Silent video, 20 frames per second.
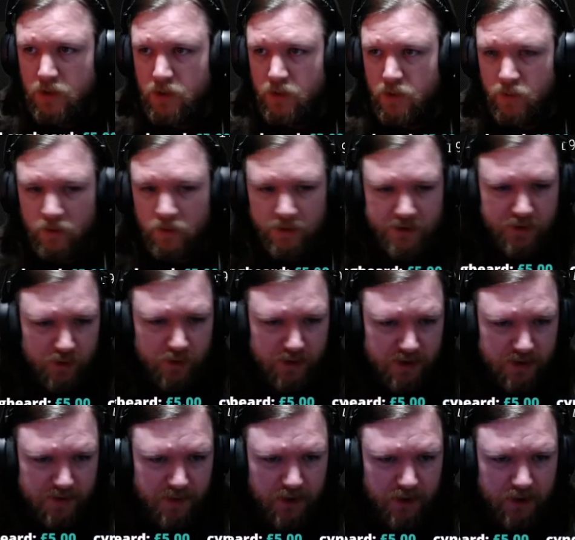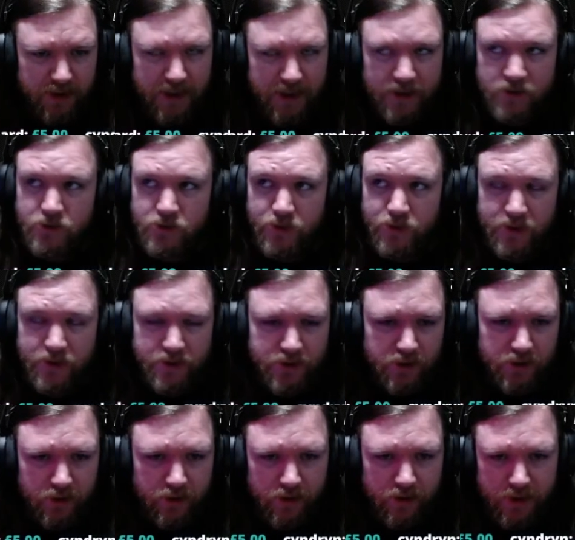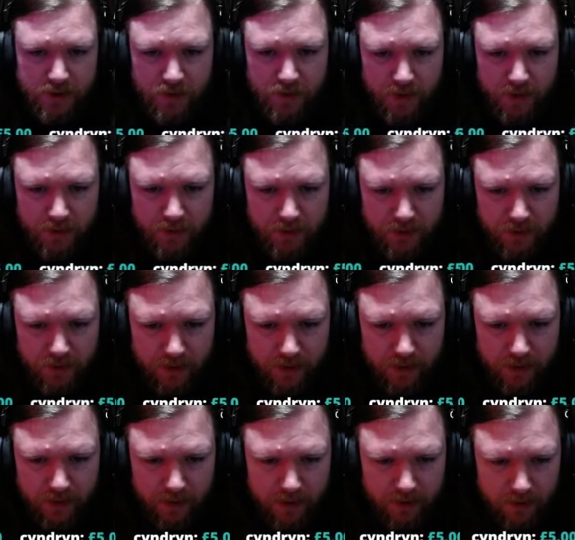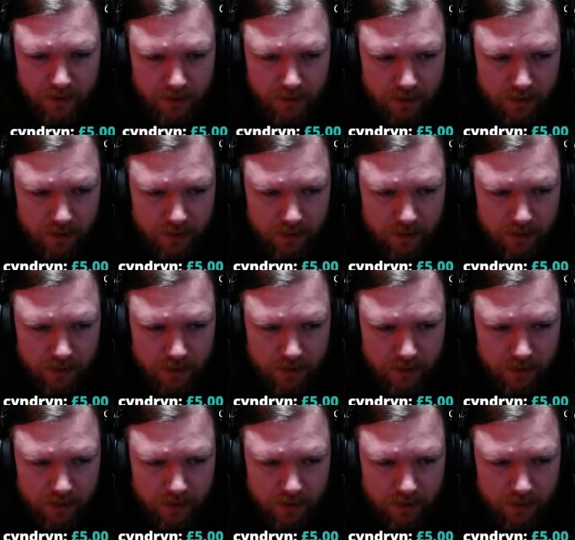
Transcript: When I was talking to Podcat 2 years ago, that's what he was talking about.